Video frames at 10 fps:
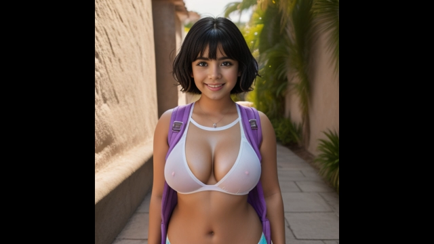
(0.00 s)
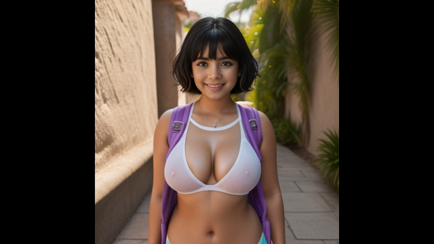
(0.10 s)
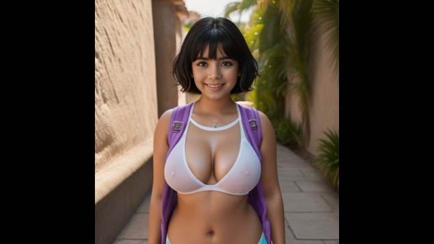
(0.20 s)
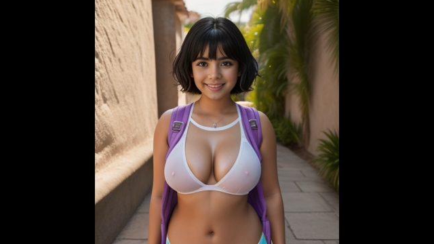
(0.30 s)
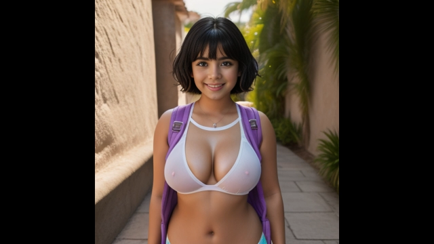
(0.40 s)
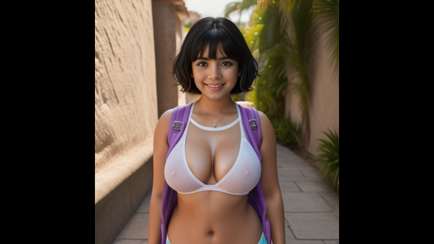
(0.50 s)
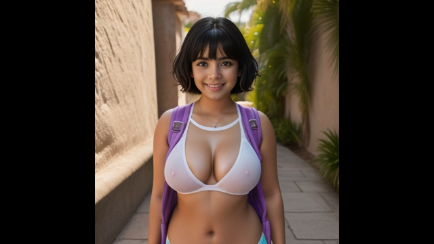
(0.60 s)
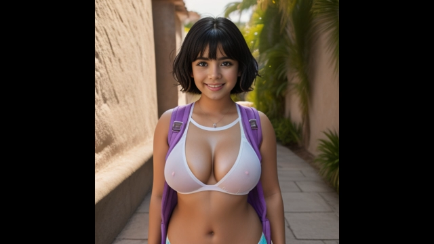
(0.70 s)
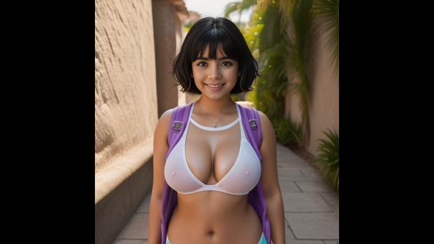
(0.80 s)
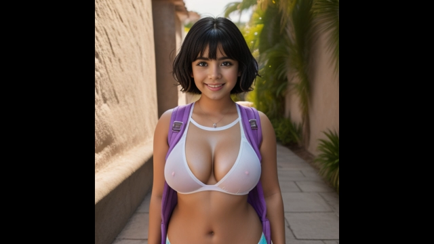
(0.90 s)

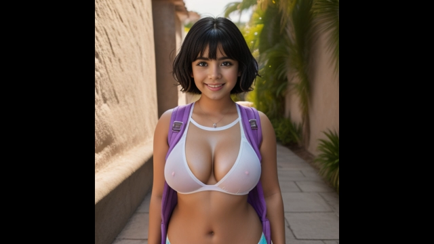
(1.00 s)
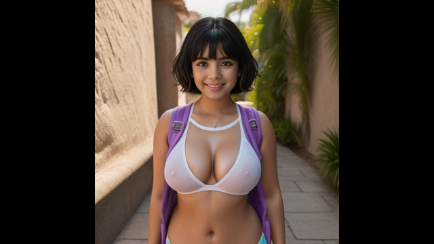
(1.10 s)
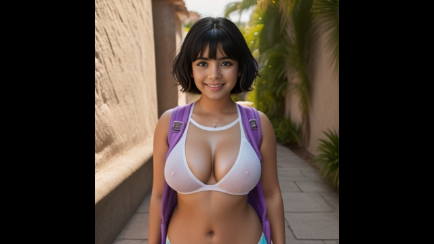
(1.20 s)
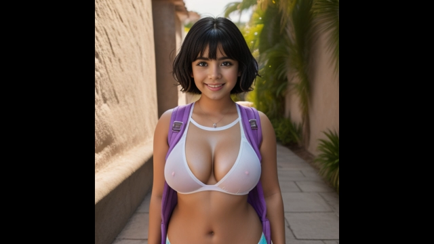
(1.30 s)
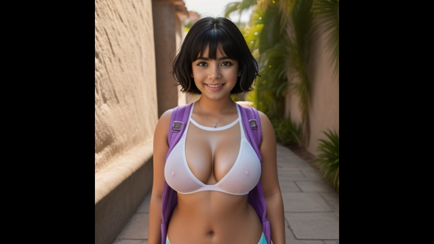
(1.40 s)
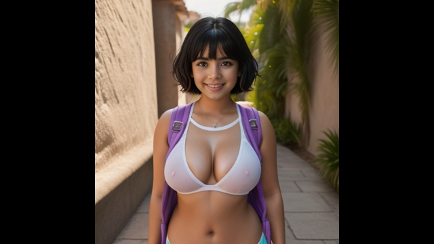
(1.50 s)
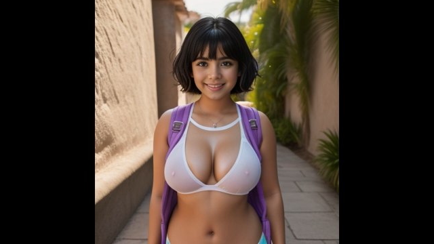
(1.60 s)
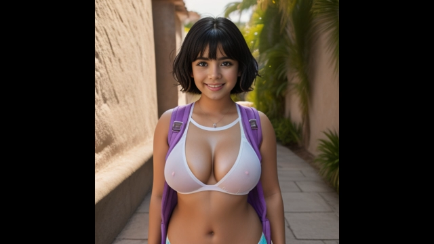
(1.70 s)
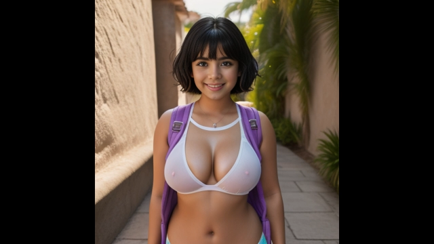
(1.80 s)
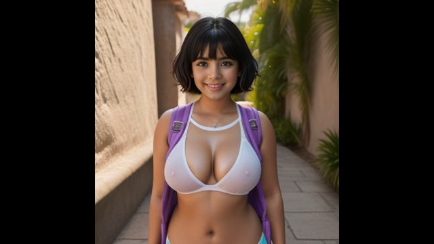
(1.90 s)

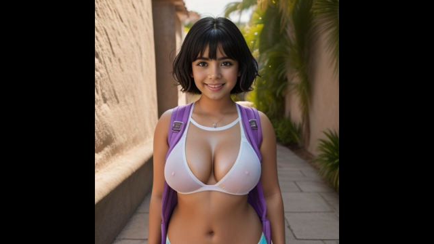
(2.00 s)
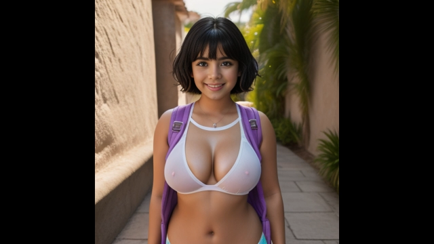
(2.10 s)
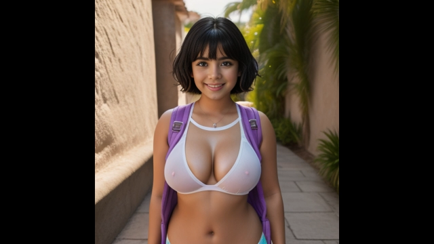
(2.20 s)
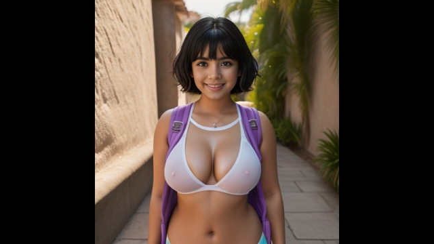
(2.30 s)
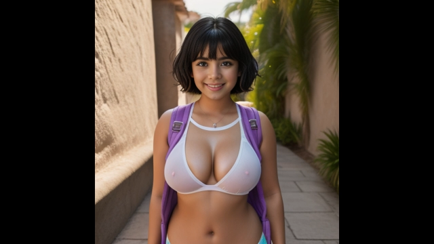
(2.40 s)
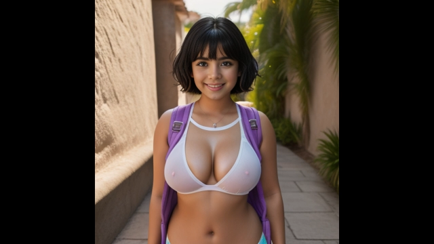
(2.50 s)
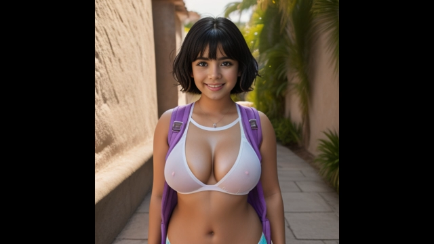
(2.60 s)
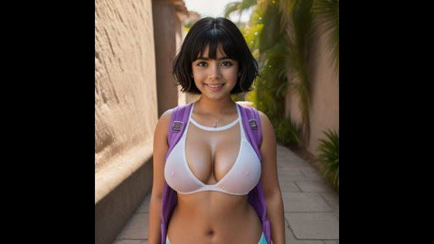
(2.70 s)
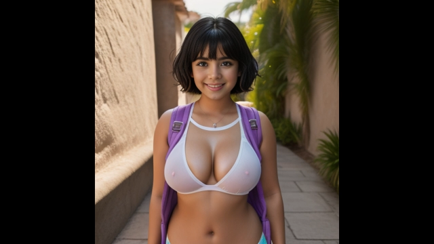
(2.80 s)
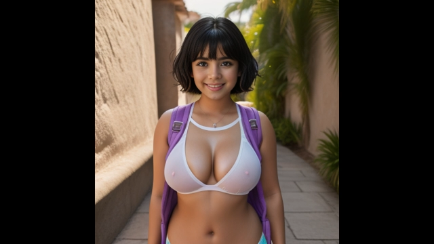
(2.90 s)

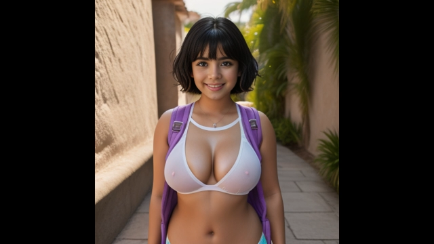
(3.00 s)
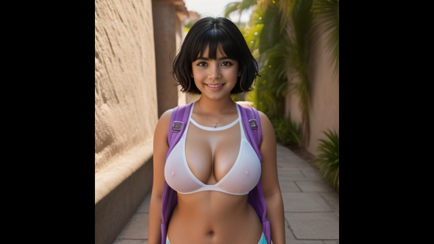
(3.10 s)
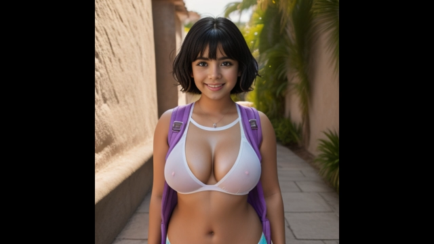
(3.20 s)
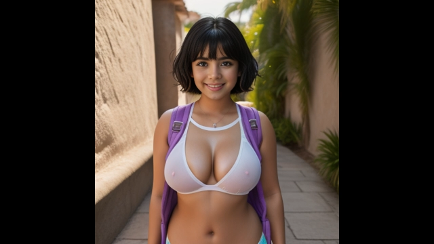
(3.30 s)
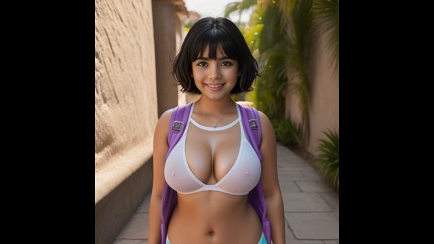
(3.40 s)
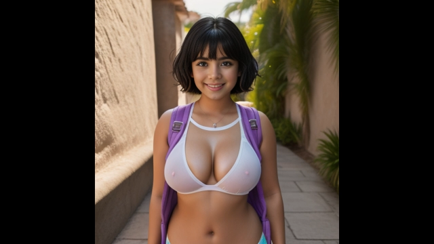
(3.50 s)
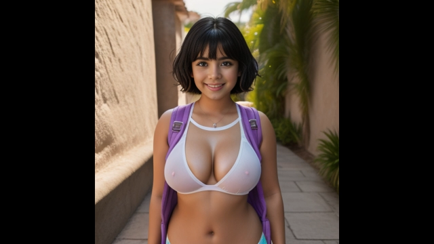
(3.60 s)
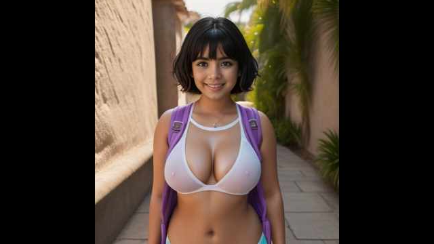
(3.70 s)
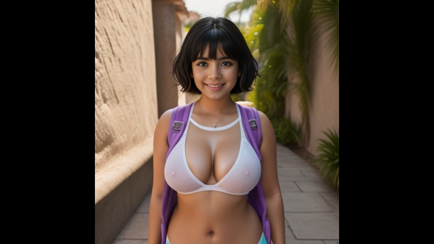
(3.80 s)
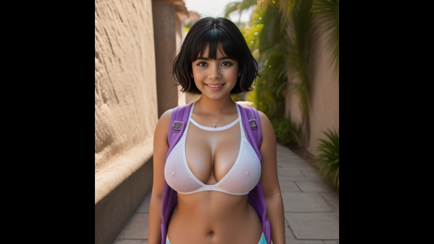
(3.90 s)

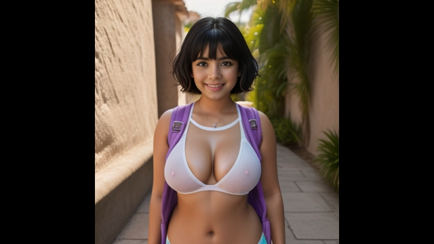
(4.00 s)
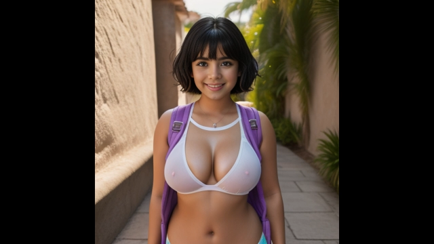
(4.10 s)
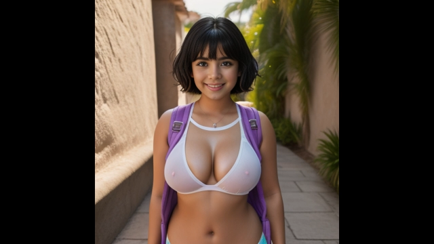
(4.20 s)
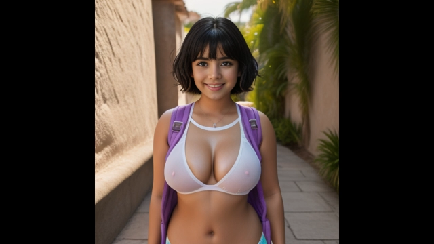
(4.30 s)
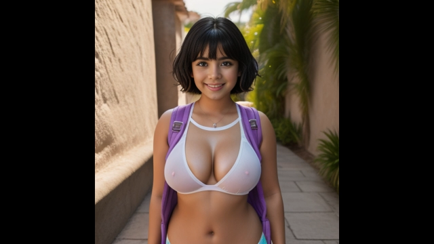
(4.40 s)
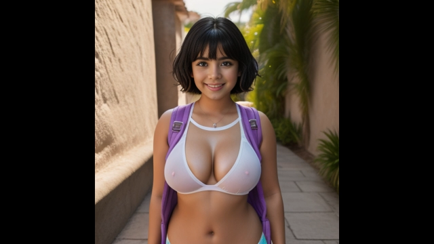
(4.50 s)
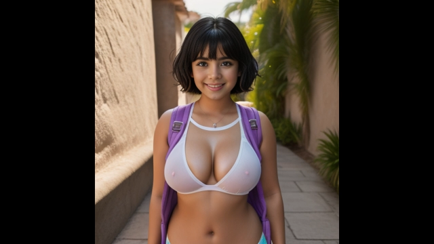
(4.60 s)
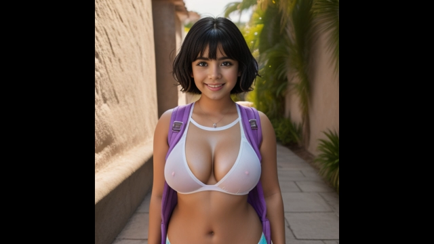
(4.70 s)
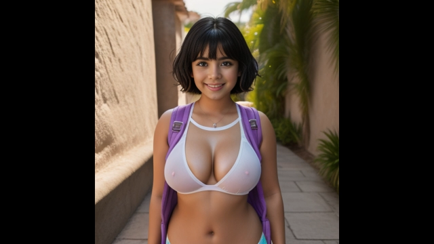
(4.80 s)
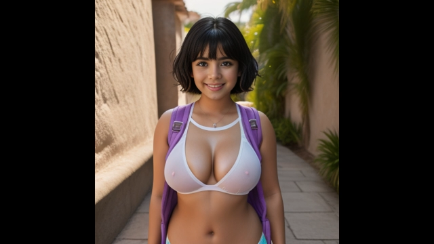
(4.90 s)

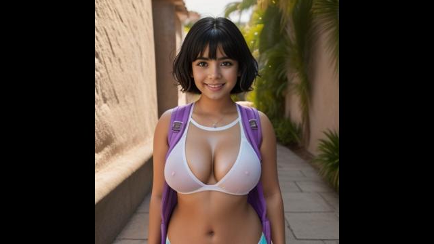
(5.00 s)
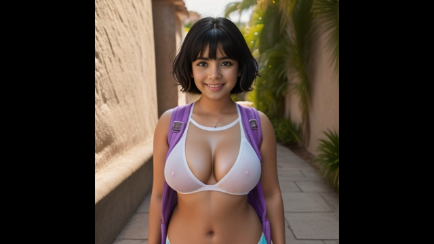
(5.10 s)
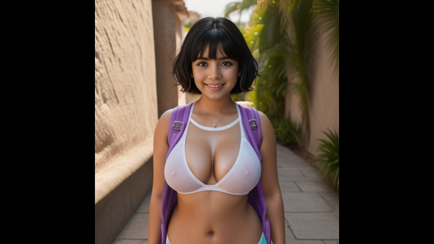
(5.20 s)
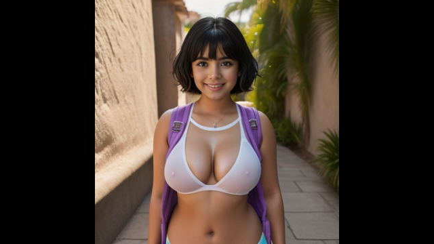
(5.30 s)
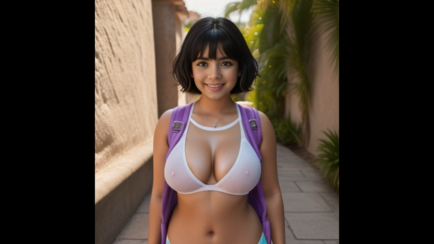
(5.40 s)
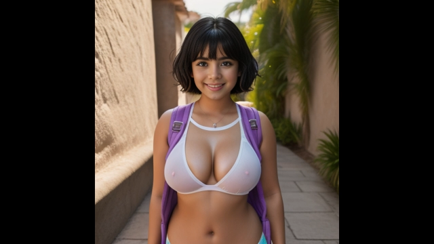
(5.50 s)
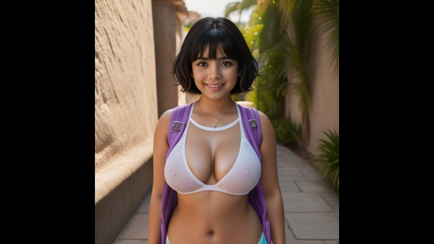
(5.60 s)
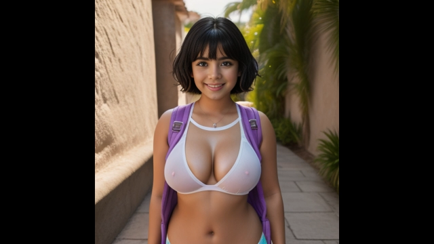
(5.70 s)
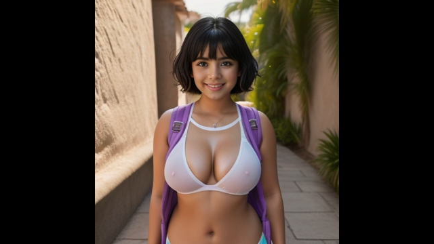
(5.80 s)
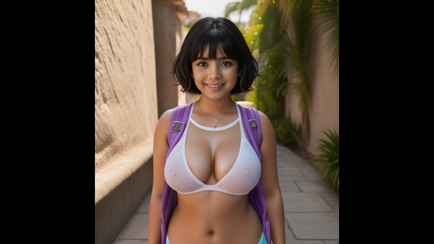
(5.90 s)

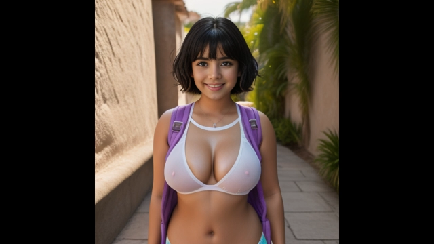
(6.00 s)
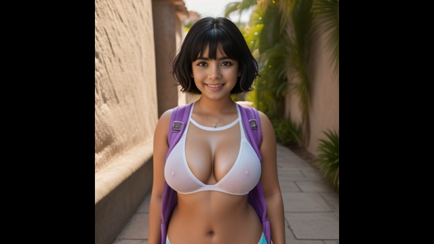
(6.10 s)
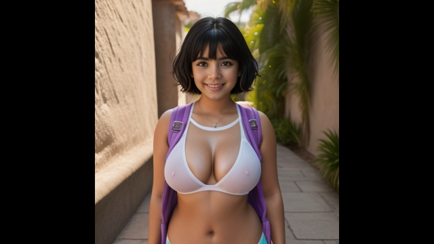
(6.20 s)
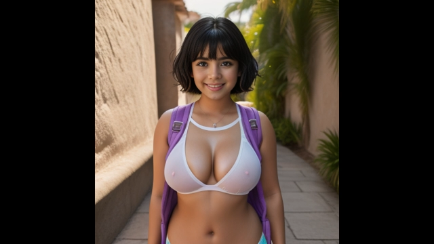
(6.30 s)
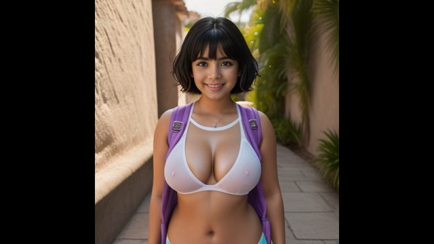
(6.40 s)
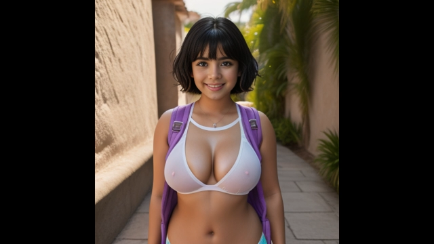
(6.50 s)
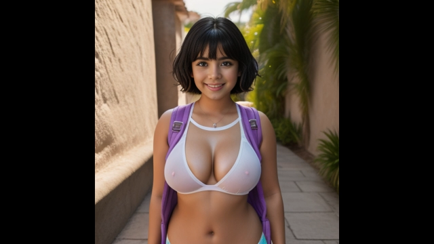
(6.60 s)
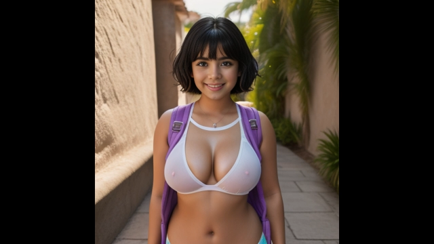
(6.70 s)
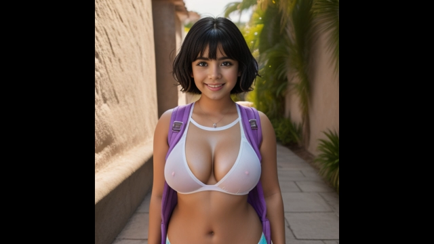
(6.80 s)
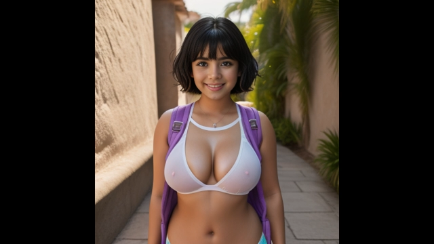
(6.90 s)

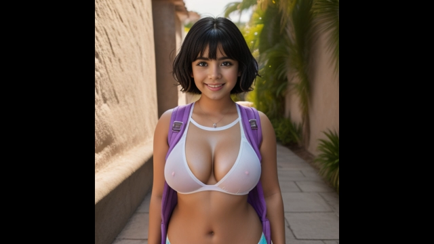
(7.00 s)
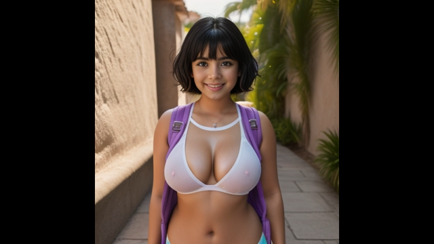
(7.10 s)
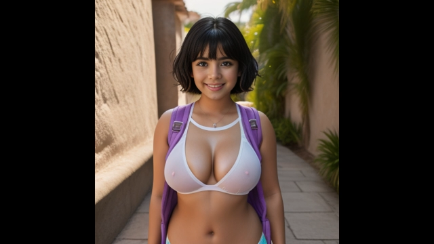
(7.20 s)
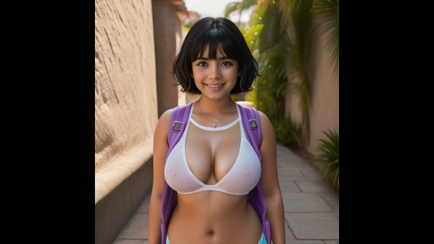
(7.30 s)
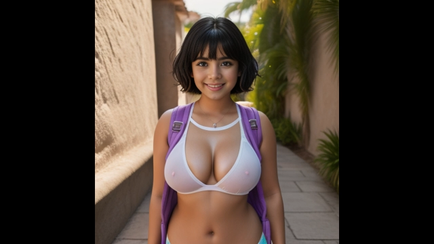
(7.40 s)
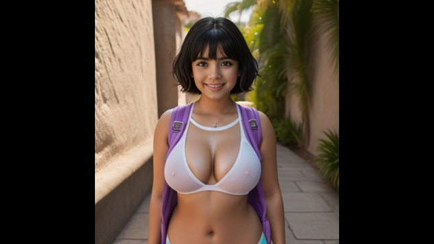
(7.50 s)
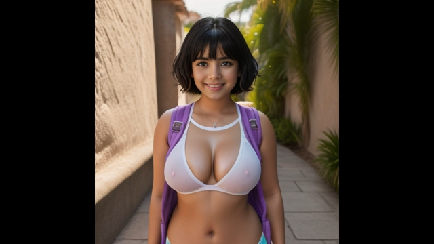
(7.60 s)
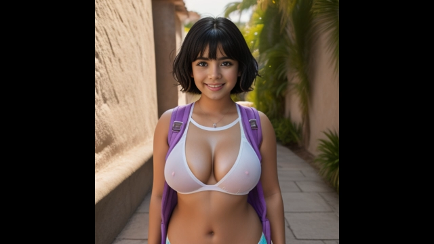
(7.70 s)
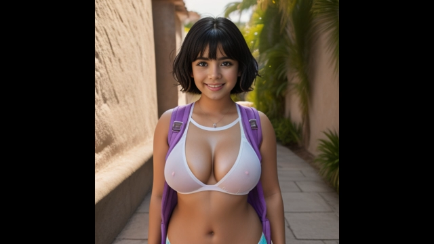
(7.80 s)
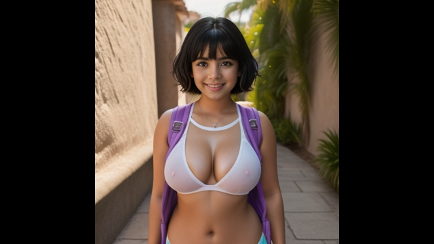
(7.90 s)
The face doesn't move, so there is nothing to read.